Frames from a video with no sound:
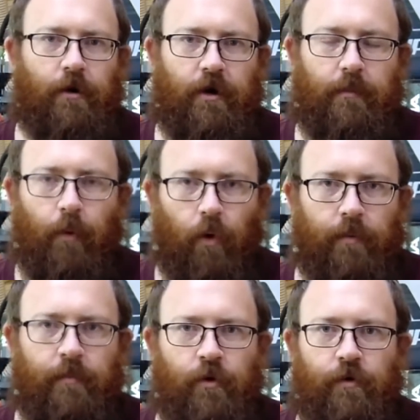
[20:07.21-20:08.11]
or your board
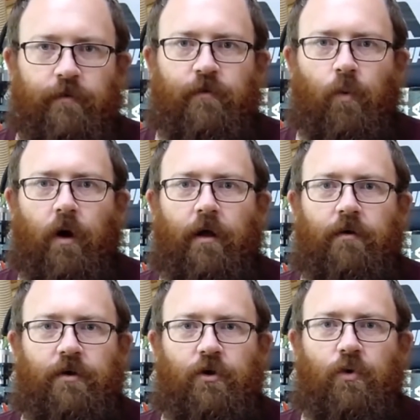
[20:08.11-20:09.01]
moved
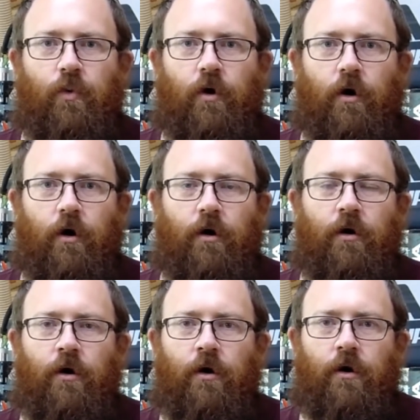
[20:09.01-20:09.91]
while you were
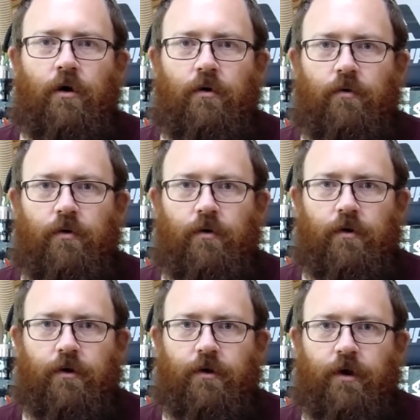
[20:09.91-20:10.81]

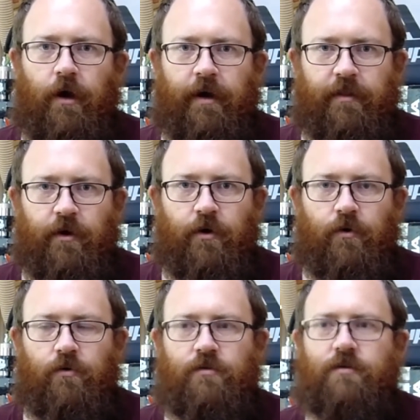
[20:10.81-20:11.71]
cutting
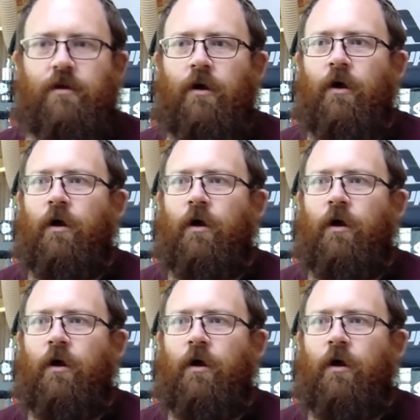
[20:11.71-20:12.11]
those.